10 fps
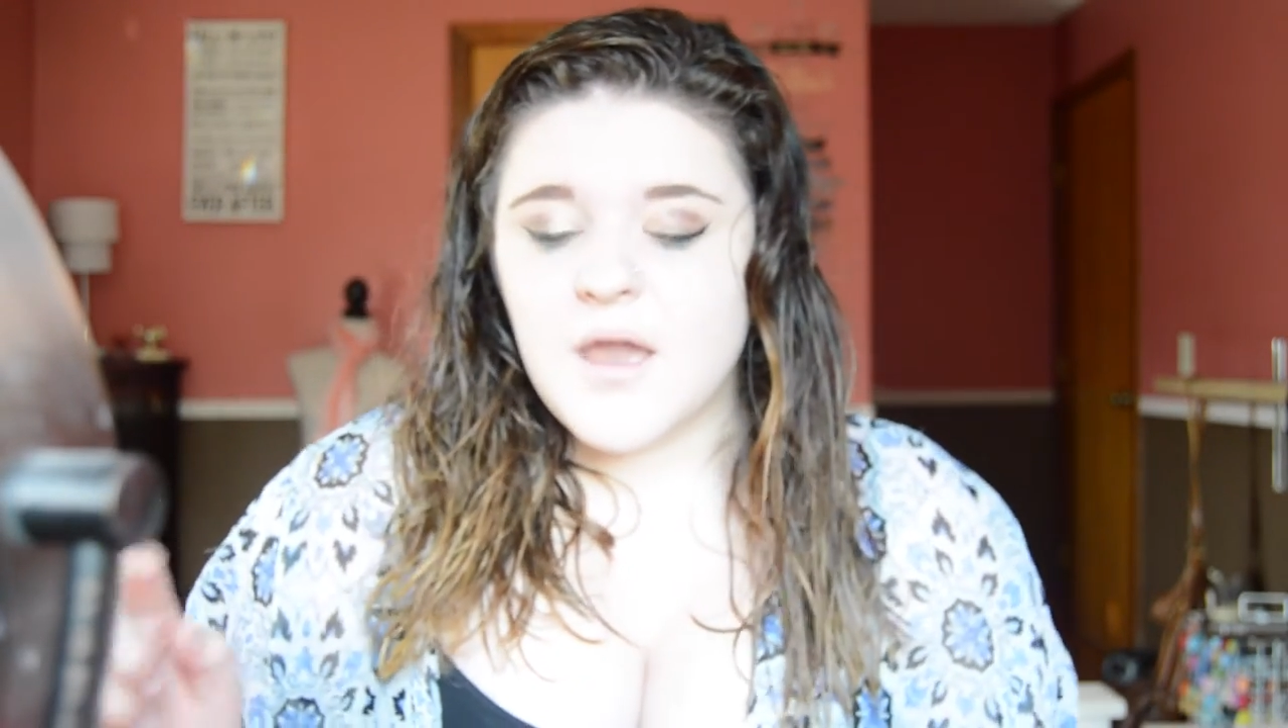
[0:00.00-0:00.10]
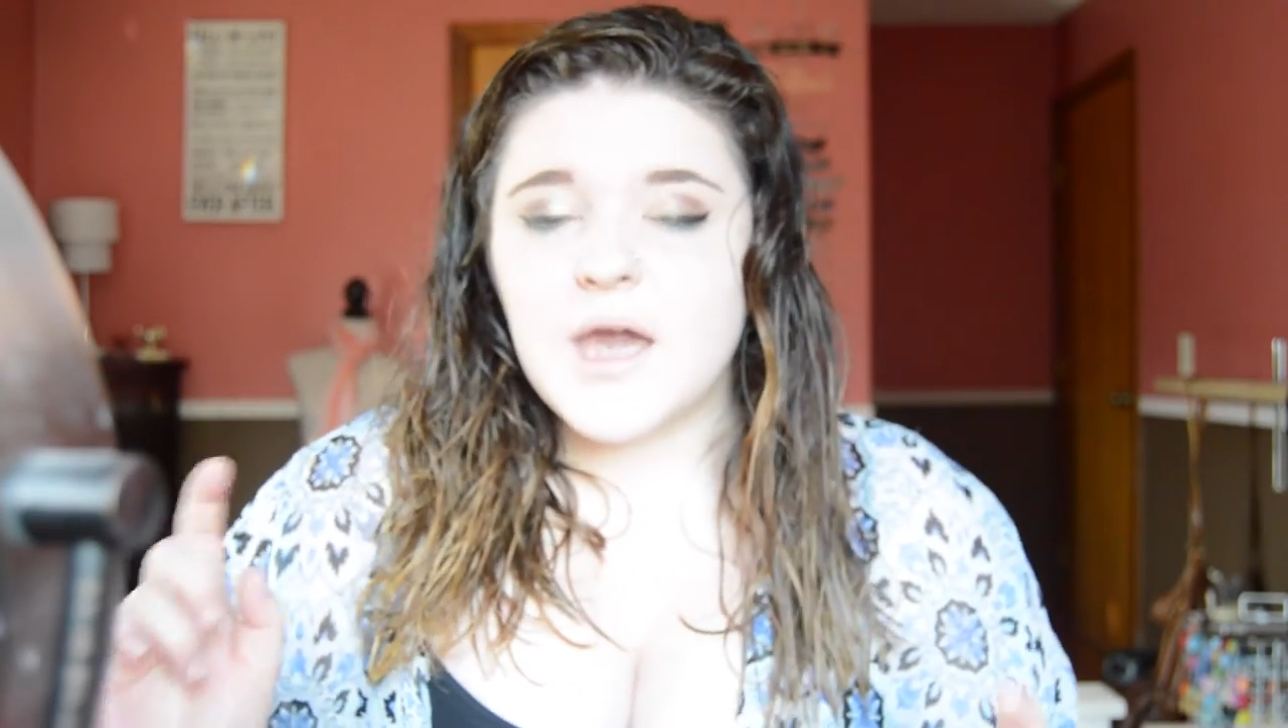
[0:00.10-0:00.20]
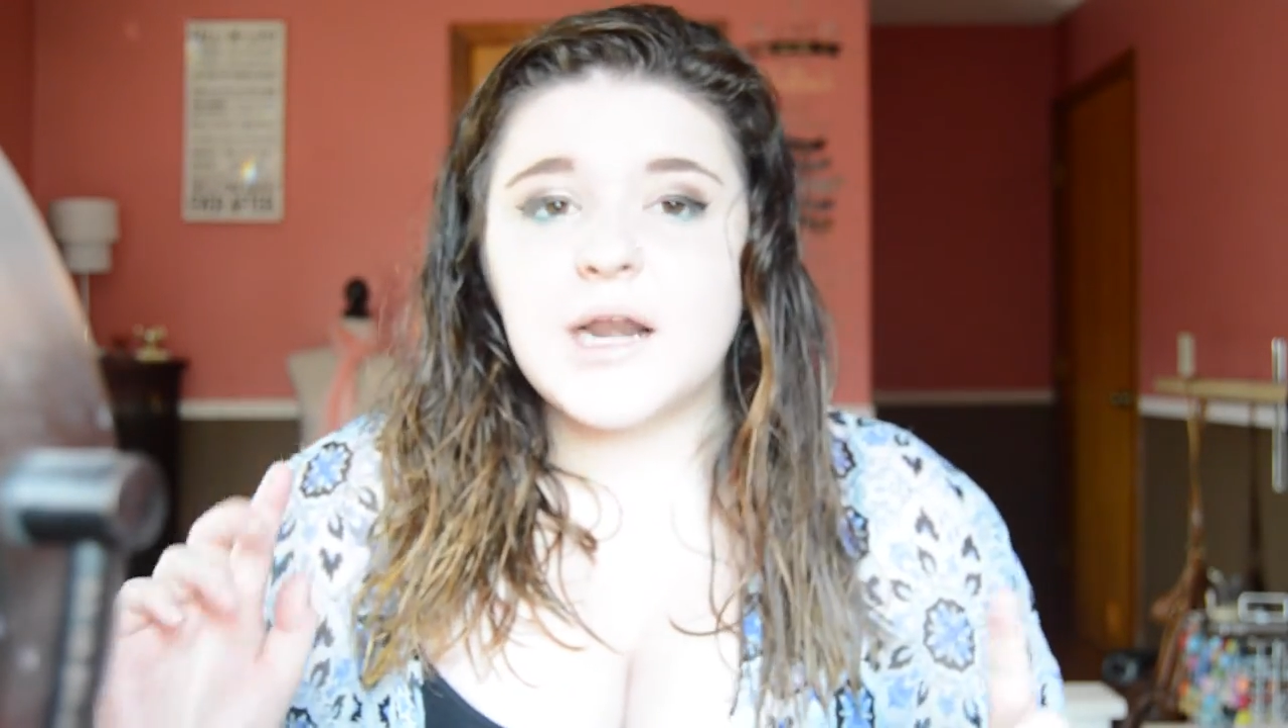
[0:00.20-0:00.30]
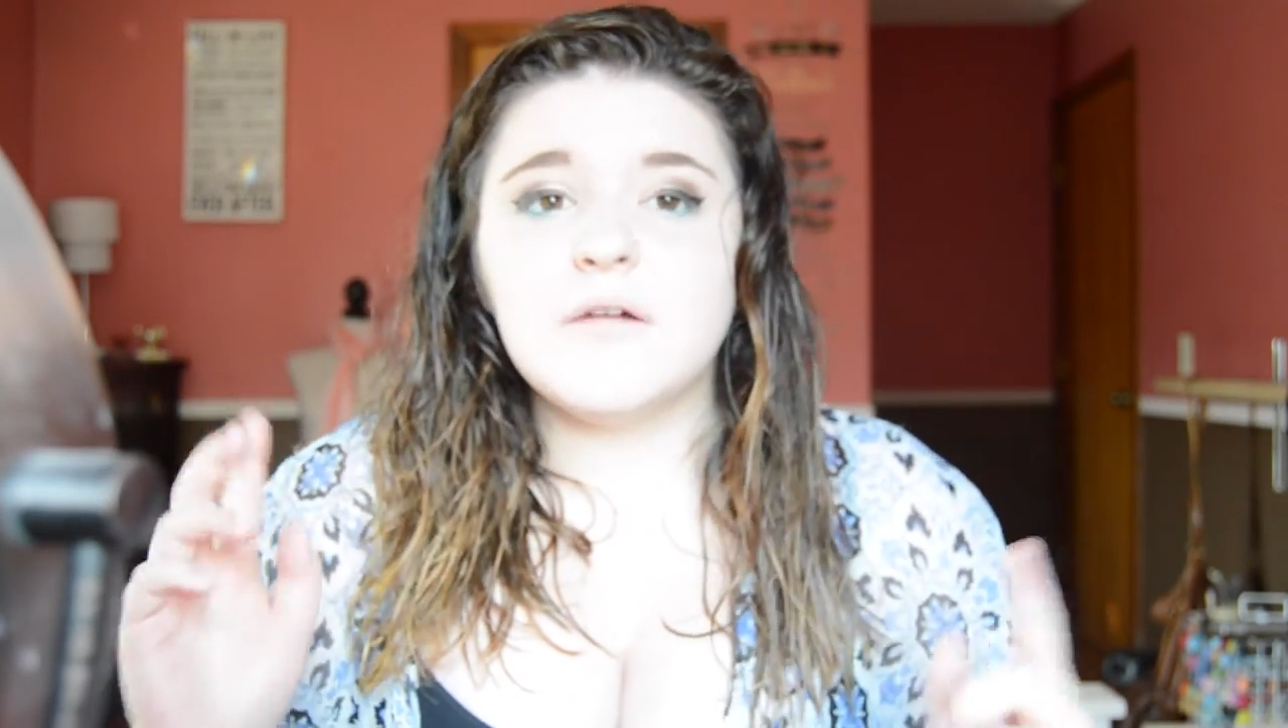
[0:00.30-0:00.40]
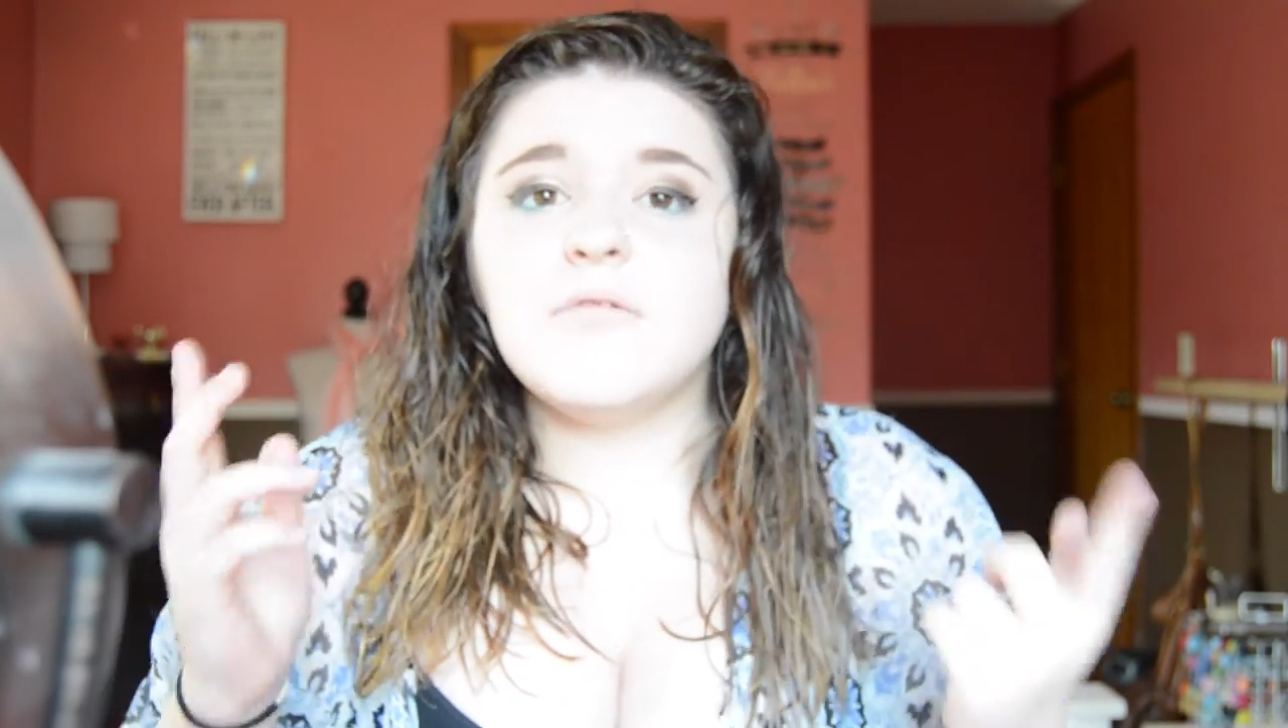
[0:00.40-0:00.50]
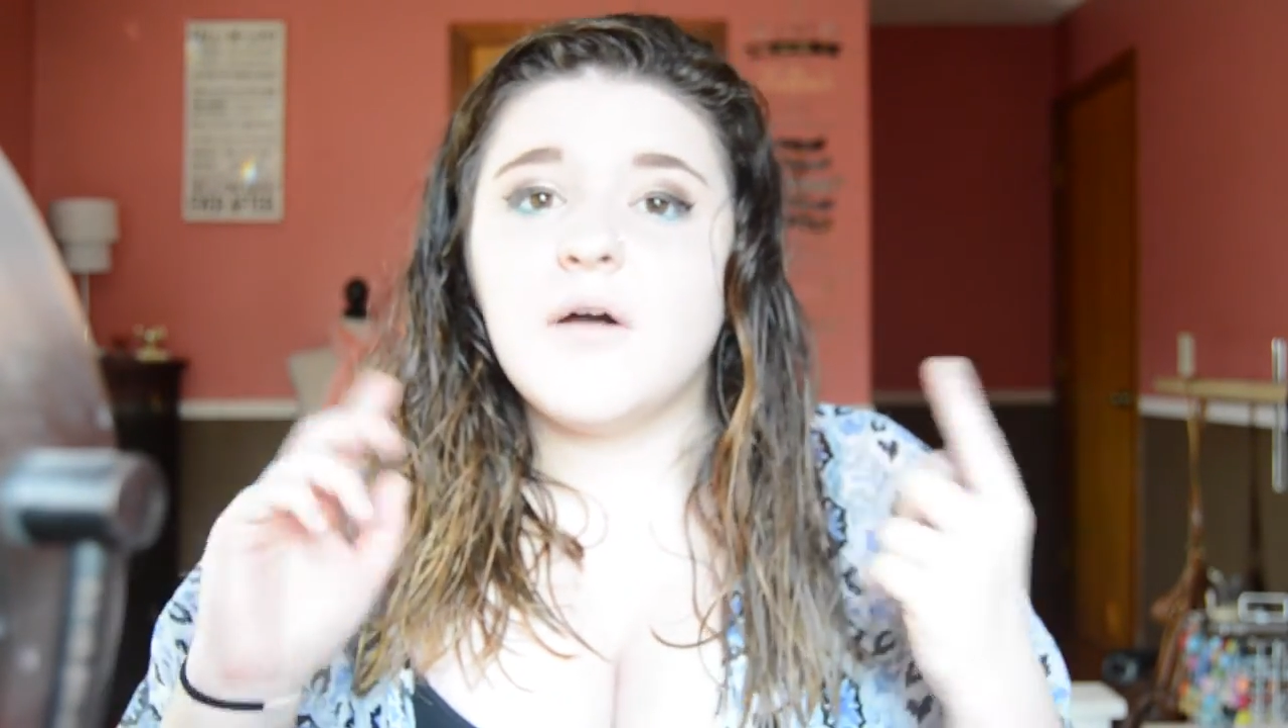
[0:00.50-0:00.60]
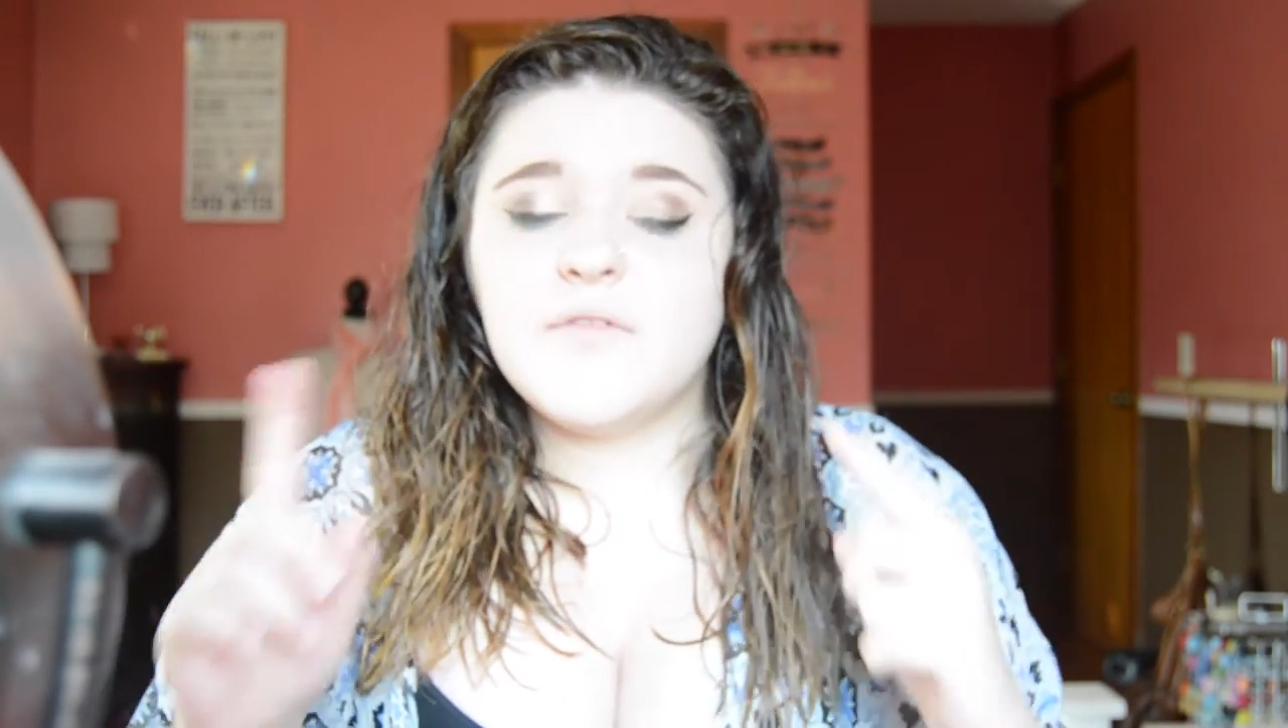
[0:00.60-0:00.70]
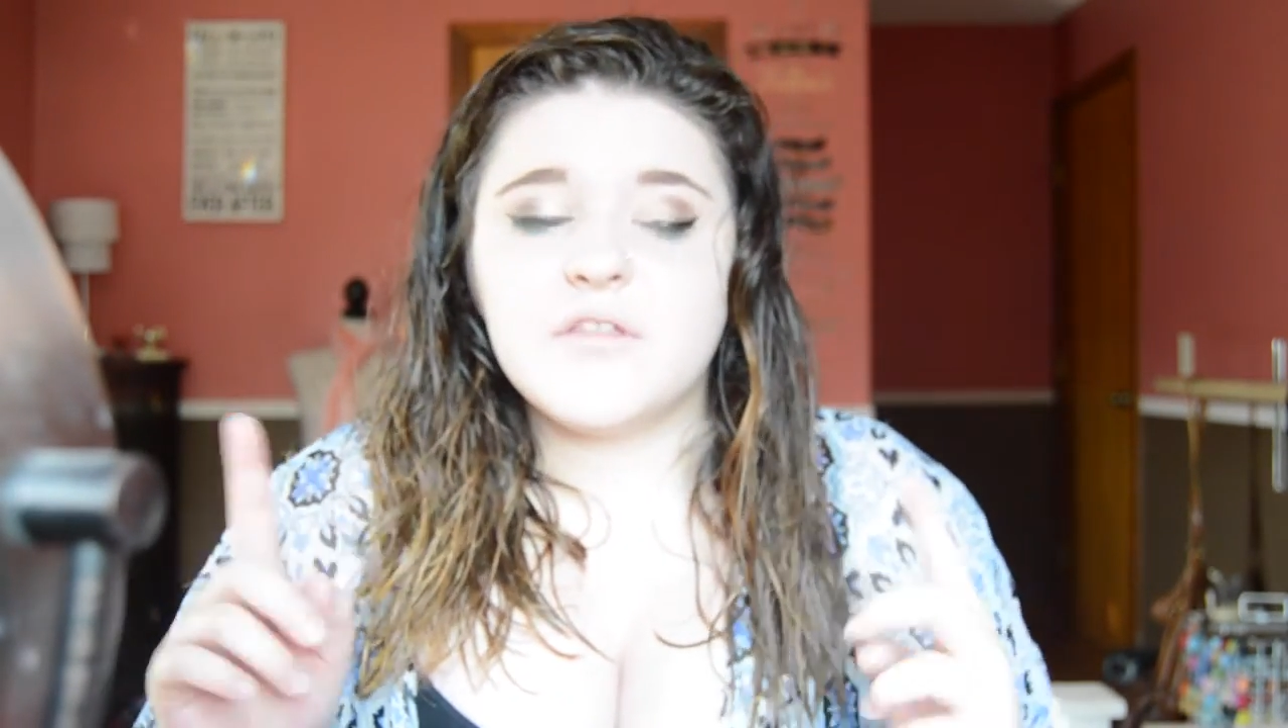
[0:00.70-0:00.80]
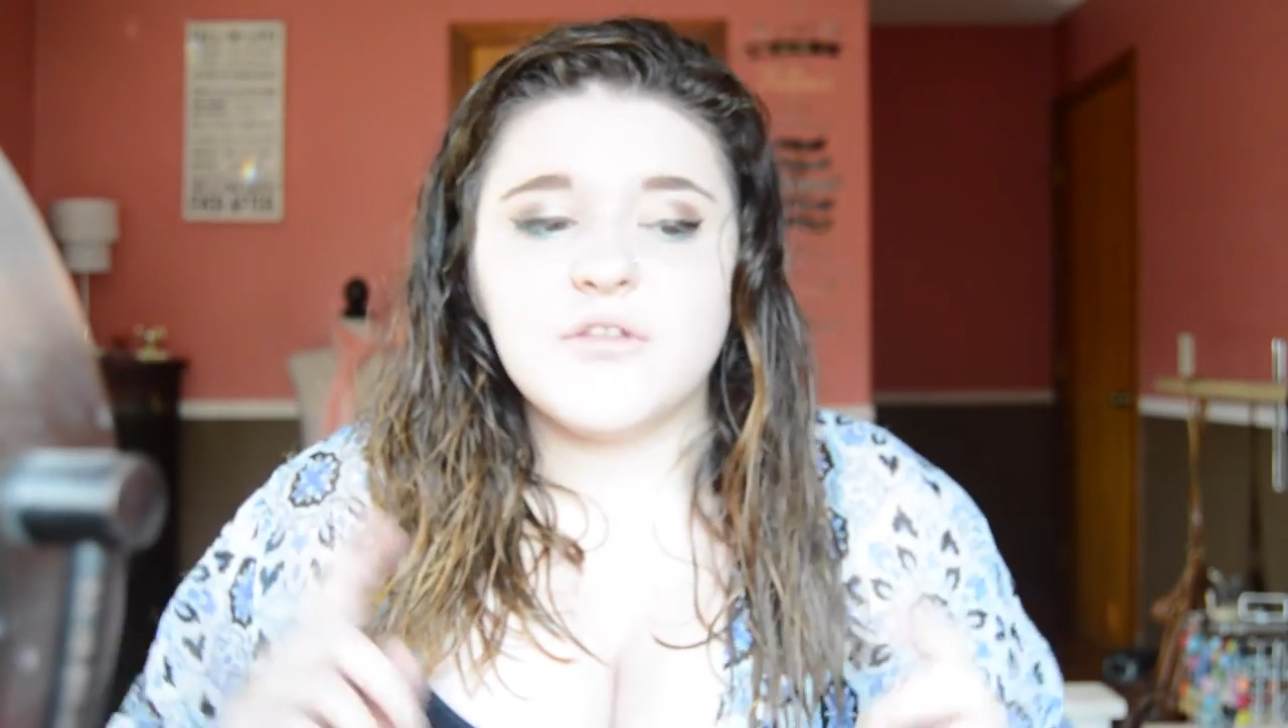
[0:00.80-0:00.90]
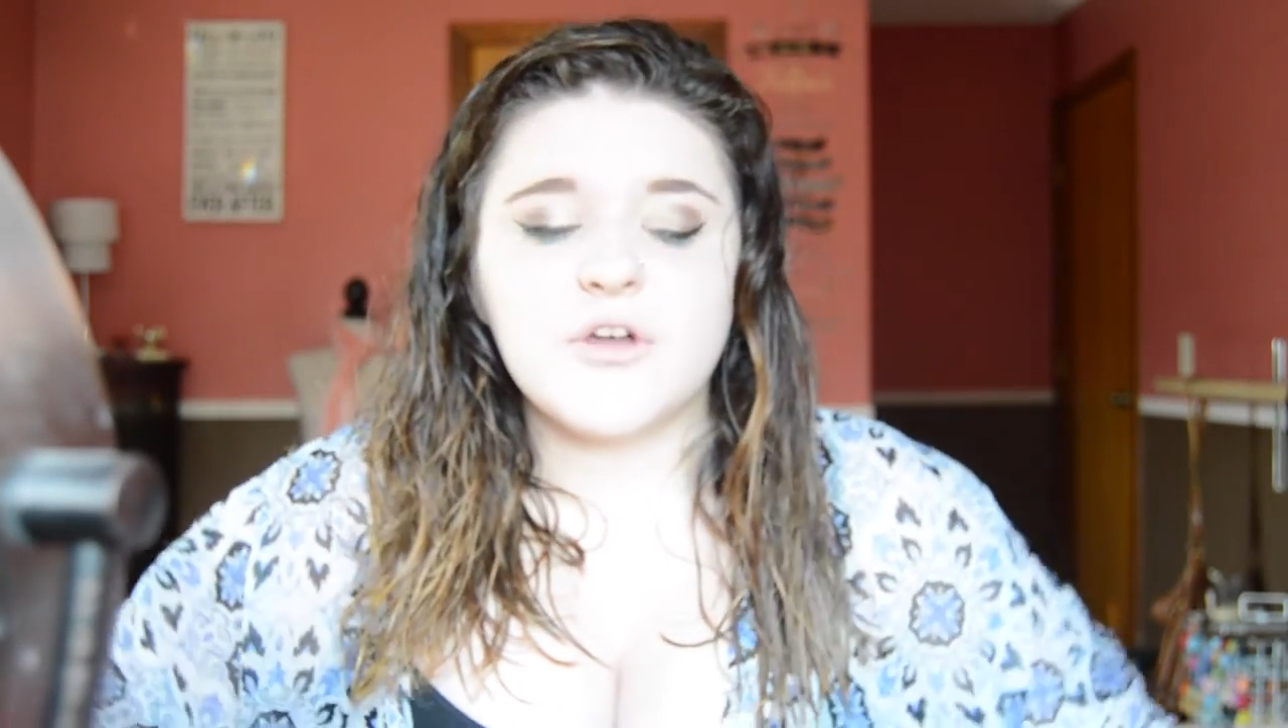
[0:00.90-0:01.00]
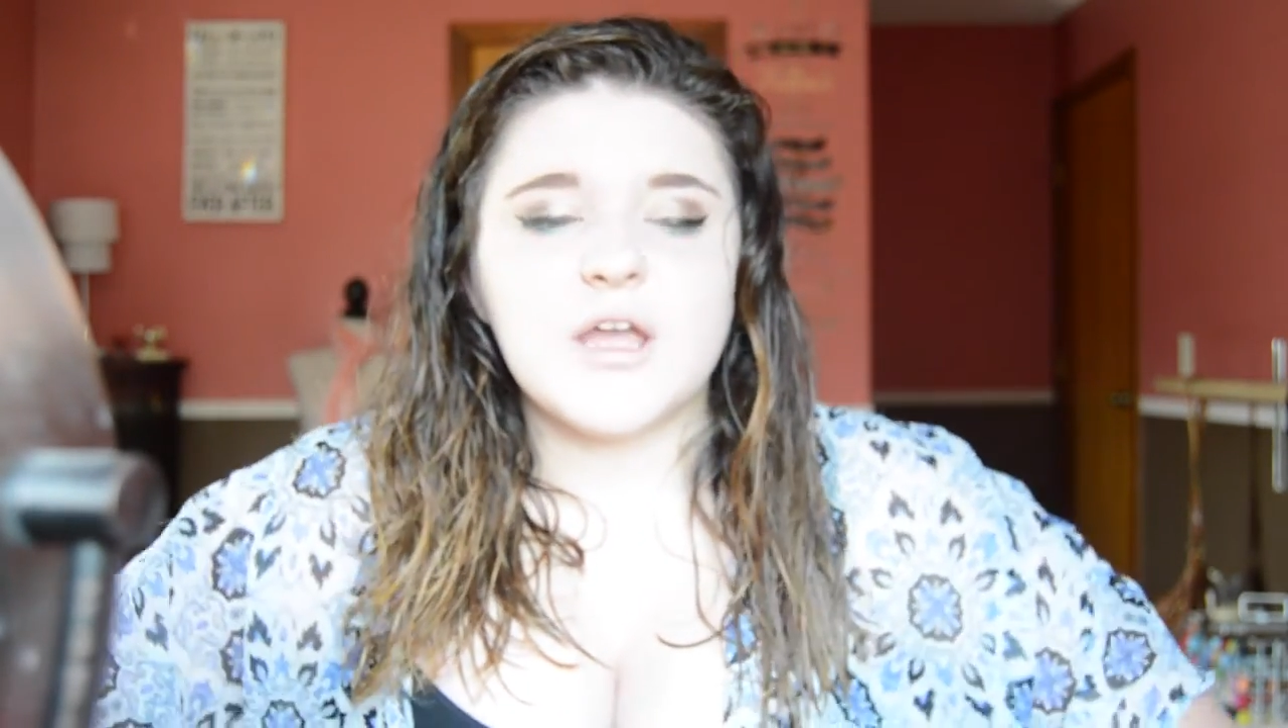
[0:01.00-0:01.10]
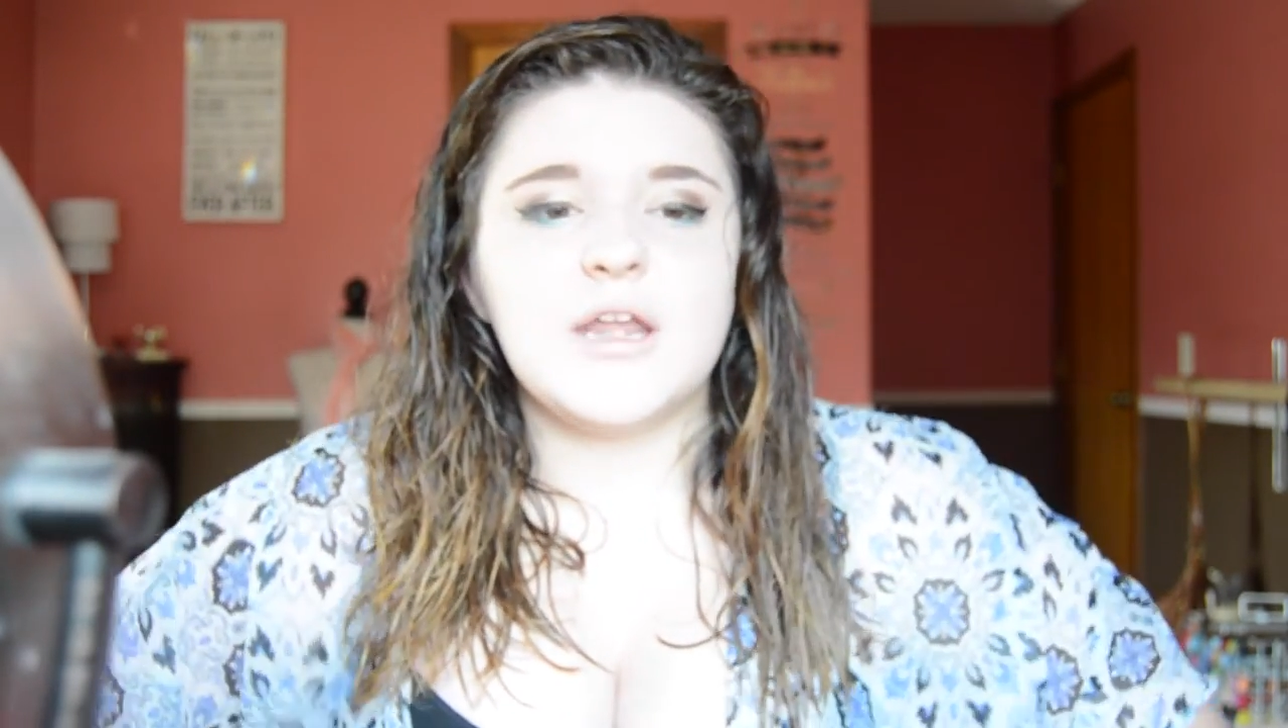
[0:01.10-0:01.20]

And I love this look,